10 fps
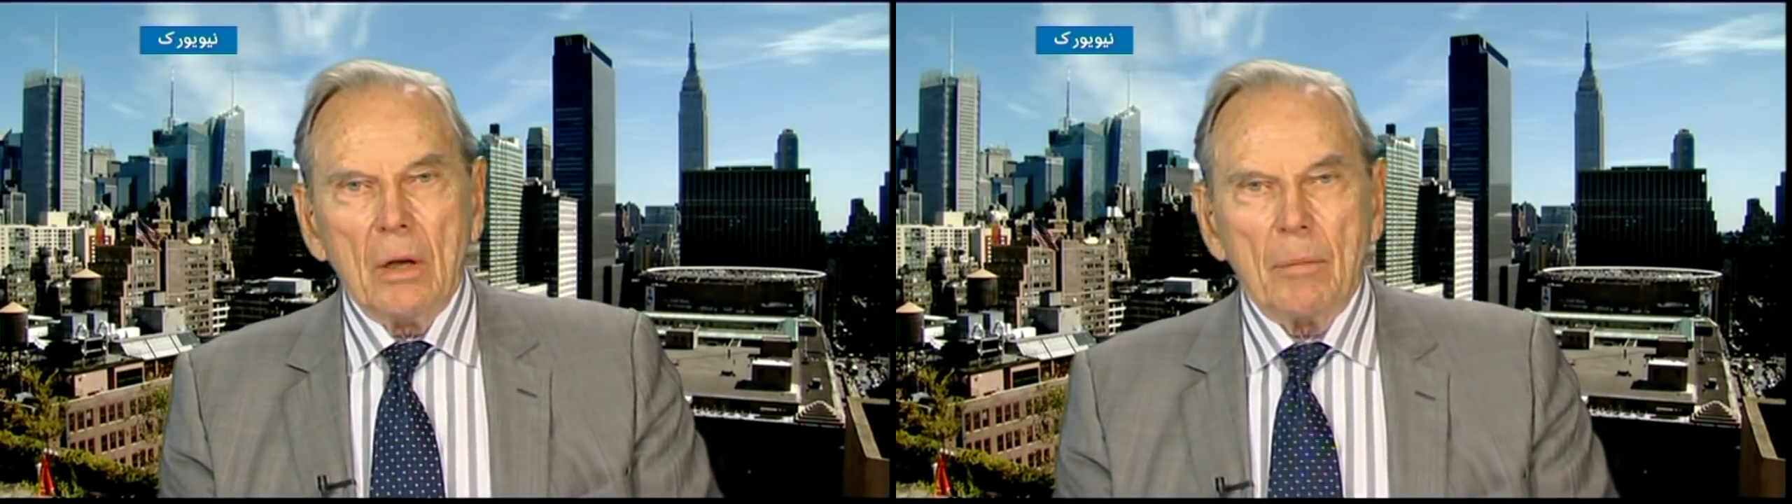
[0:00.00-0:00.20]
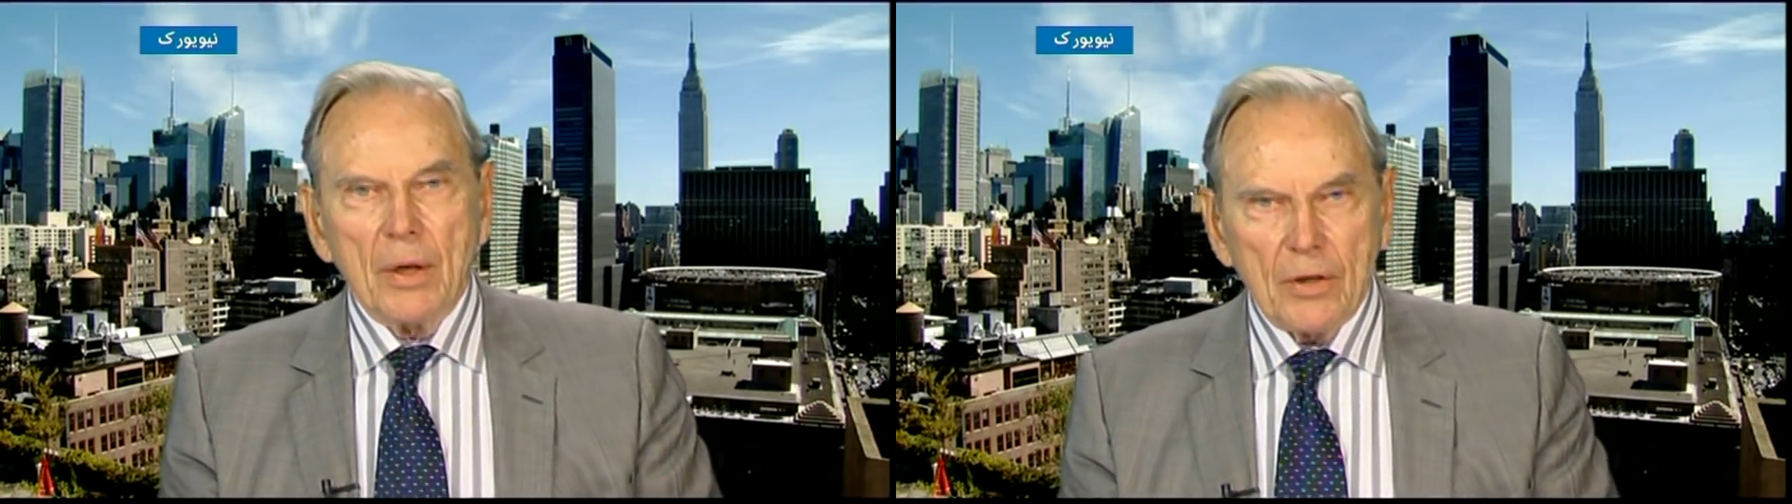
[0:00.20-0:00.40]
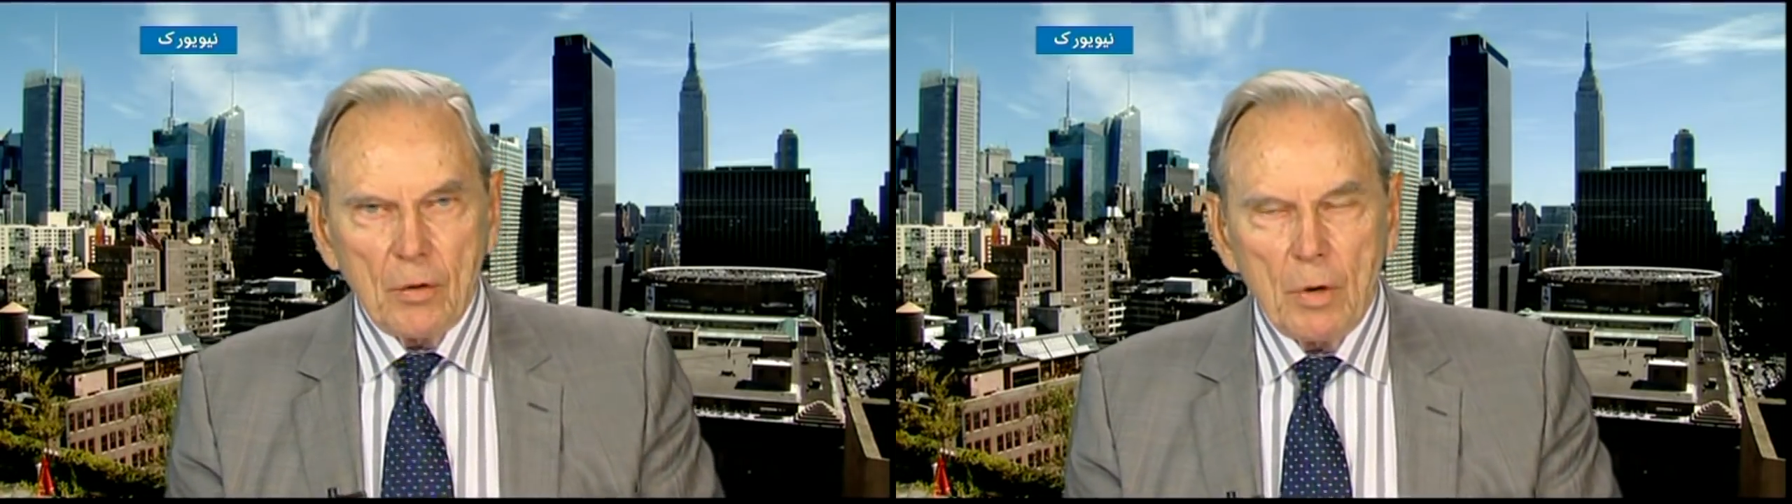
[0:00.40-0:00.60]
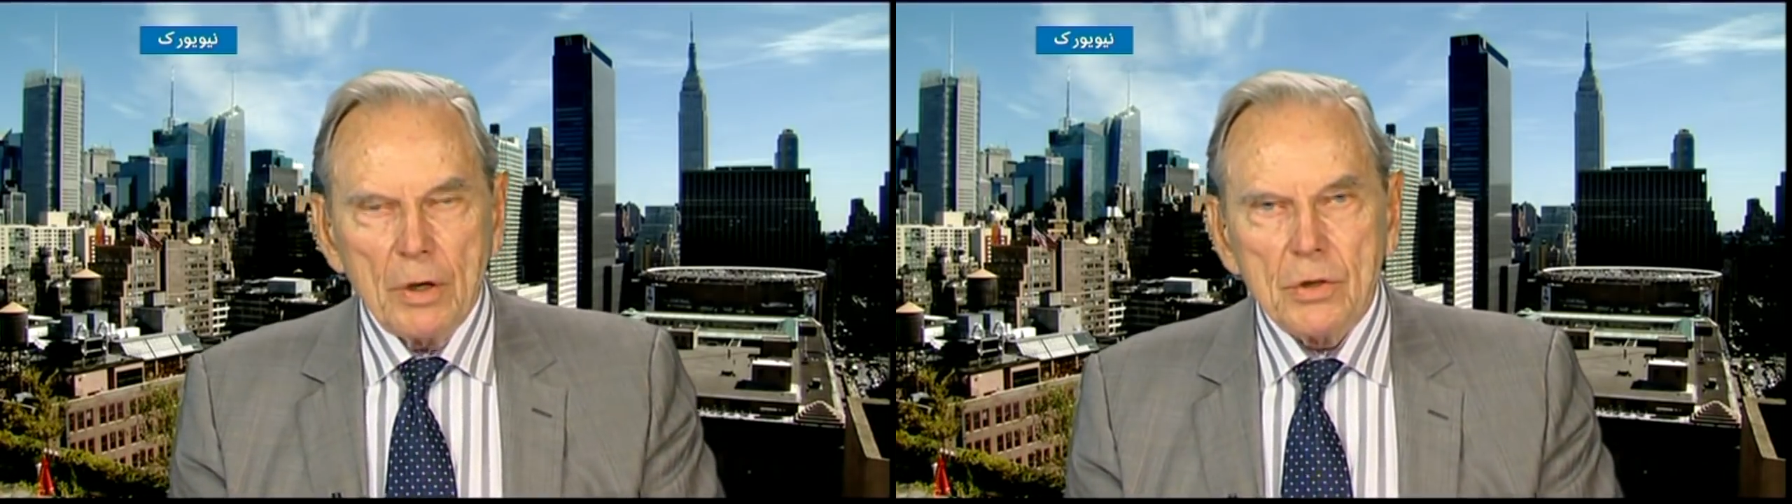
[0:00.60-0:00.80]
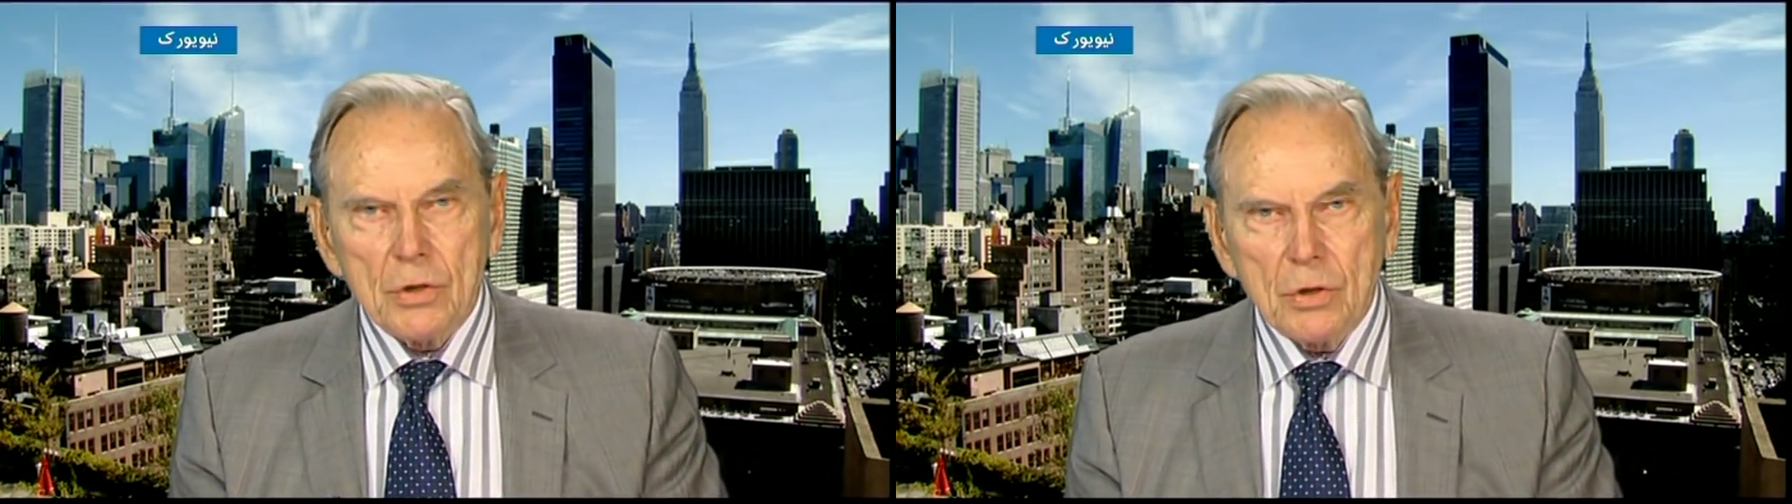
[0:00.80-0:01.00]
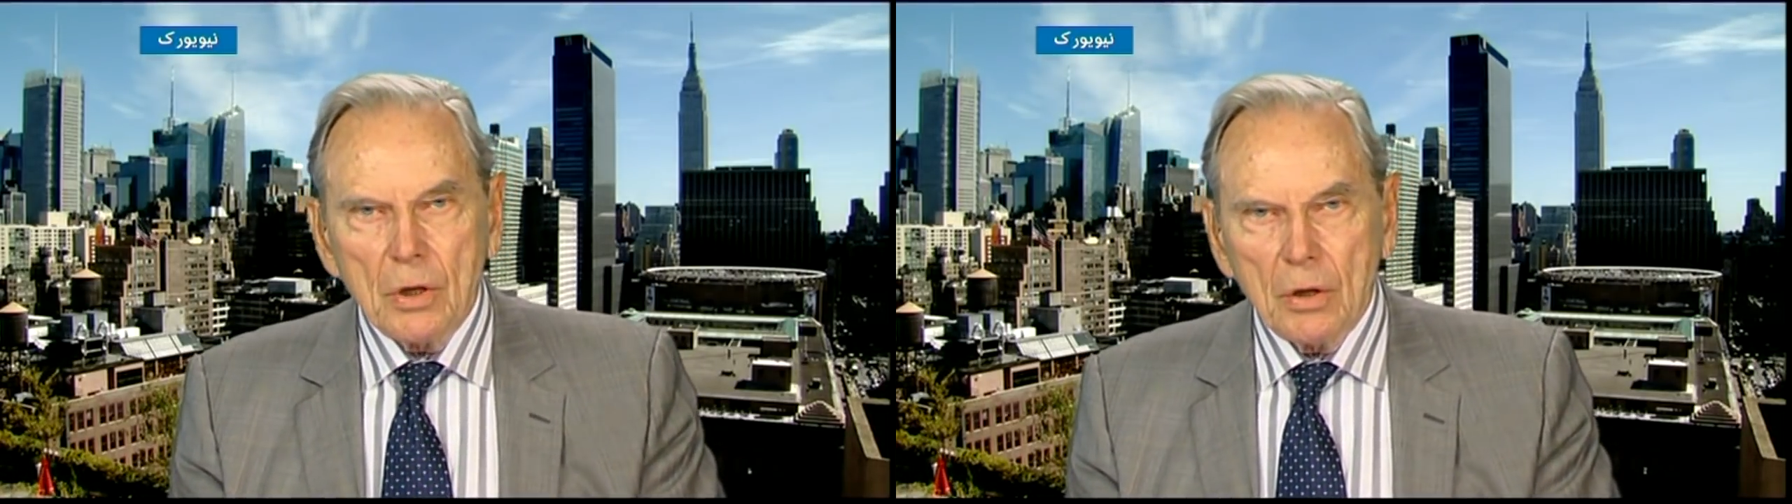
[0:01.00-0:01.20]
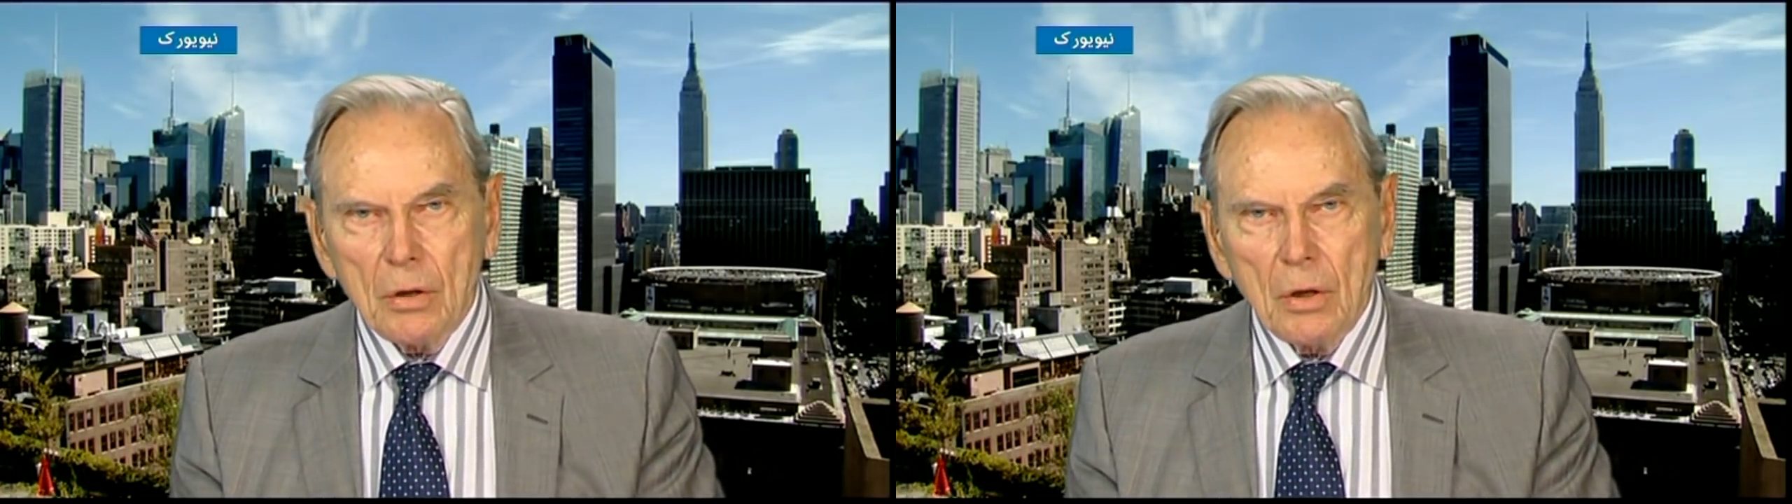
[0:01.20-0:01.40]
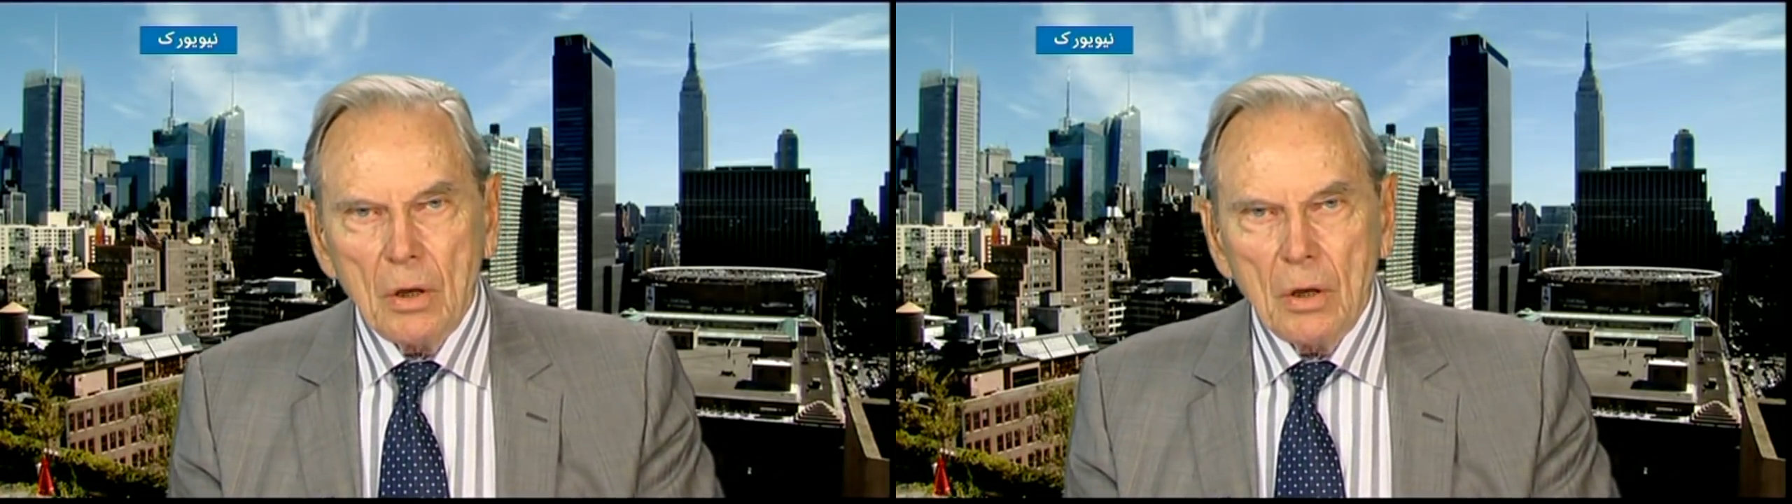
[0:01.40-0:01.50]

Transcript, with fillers: but there was uh,